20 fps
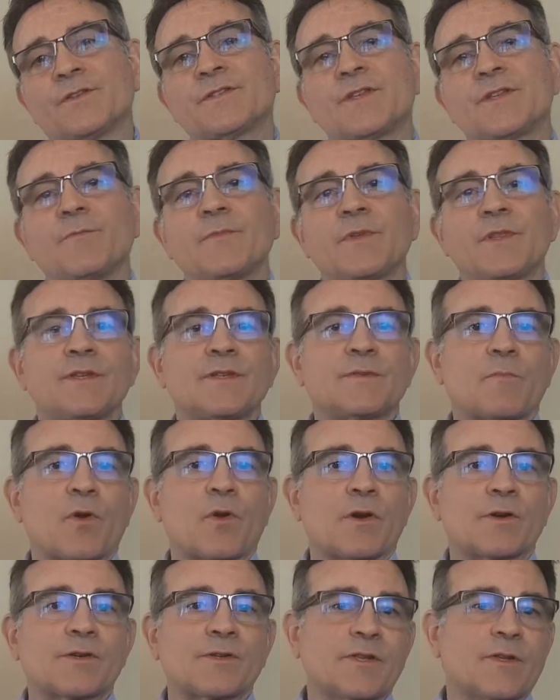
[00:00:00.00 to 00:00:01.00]
some of these
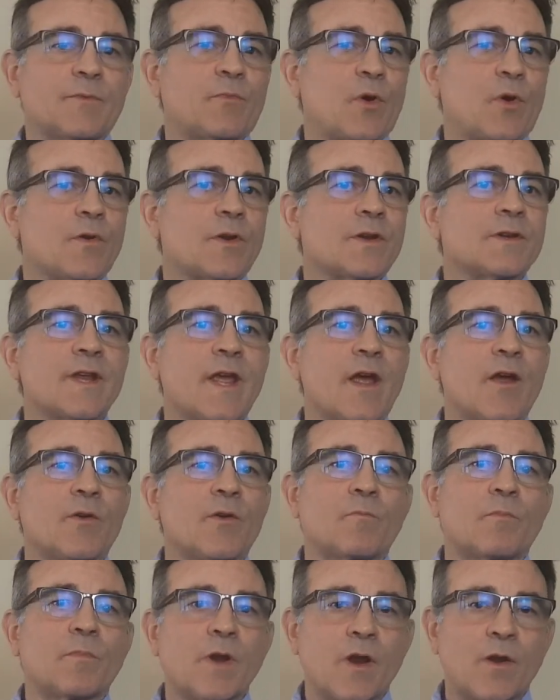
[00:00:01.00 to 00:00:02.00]
partially broken down
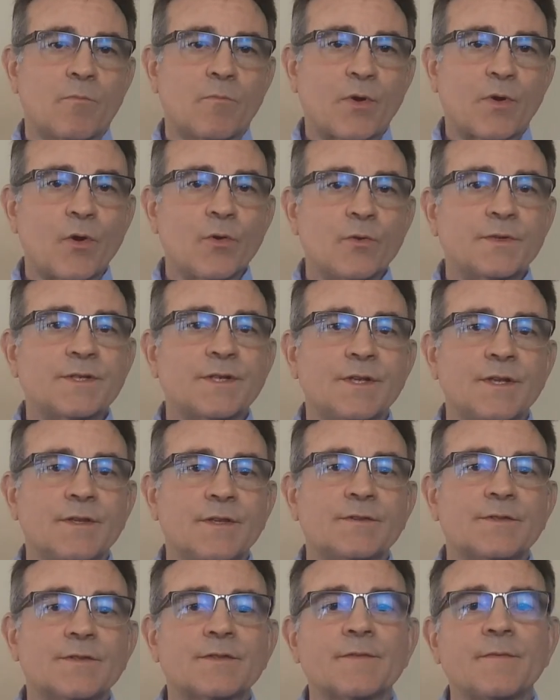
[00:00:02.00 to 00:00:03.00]

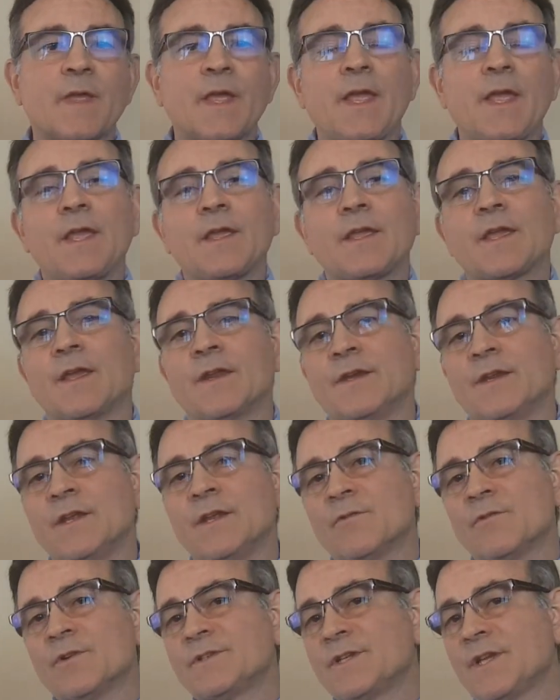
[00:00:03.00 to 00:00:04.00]
proteins can
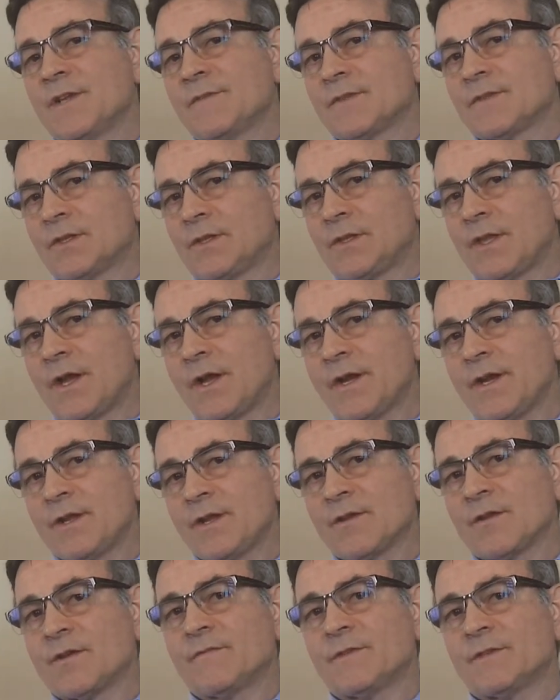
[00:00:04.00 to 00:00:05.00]
irritate the lining
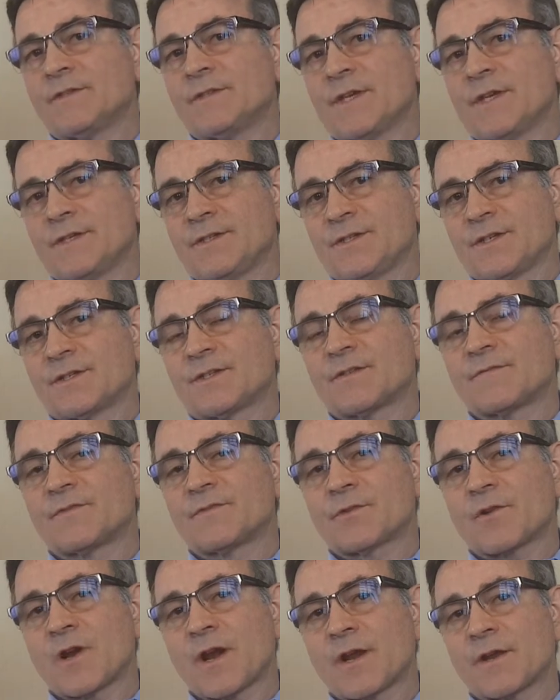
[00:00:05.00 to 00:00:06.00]
of the digestive
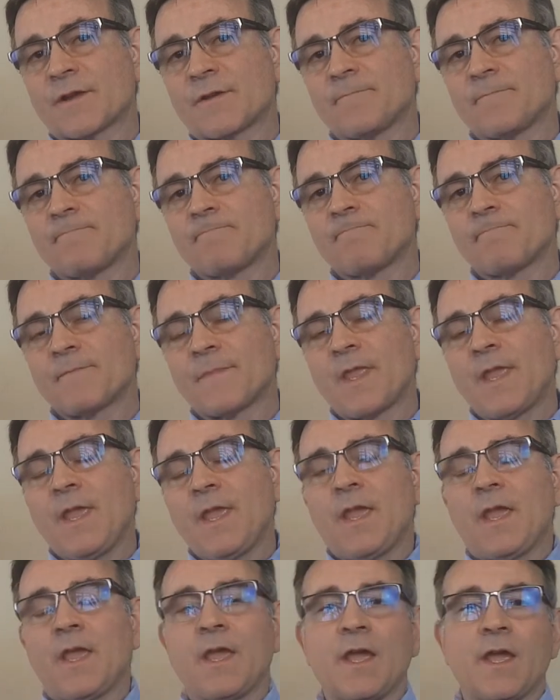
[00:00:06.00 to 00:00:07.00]
tract,
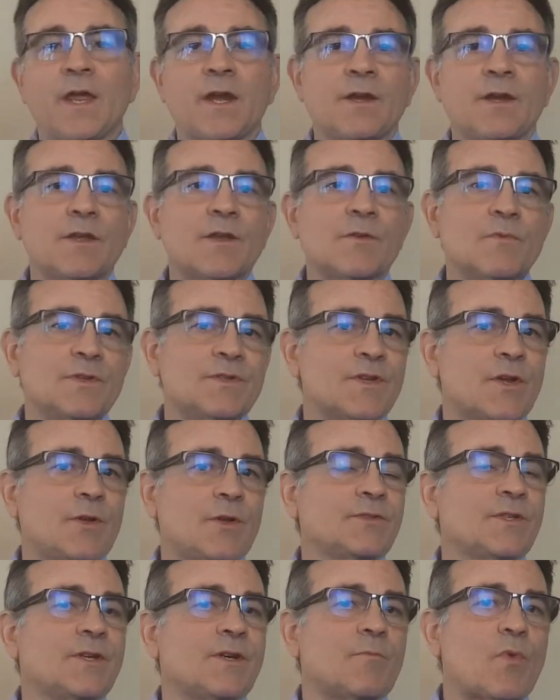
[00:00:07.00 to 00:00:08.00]
and it can result
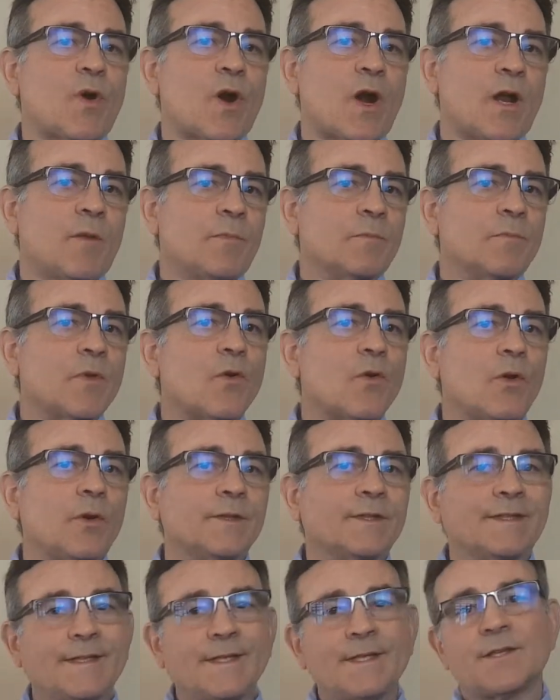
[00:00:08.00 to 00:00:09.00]
in a problem called
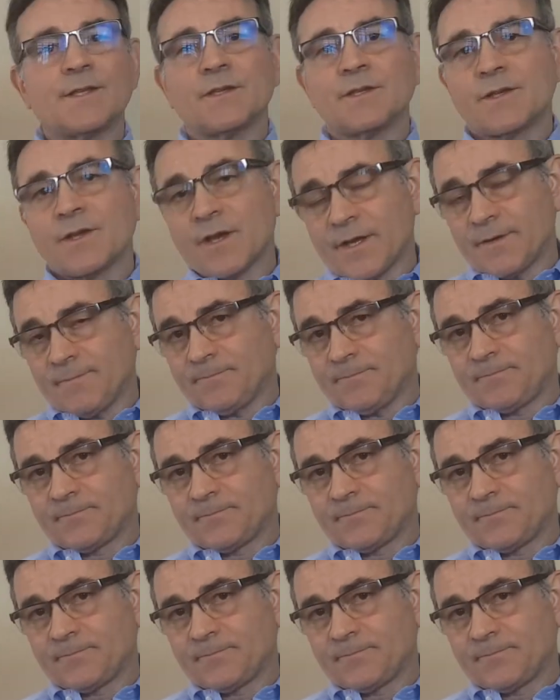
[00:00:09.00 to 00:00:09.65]
leaky gut.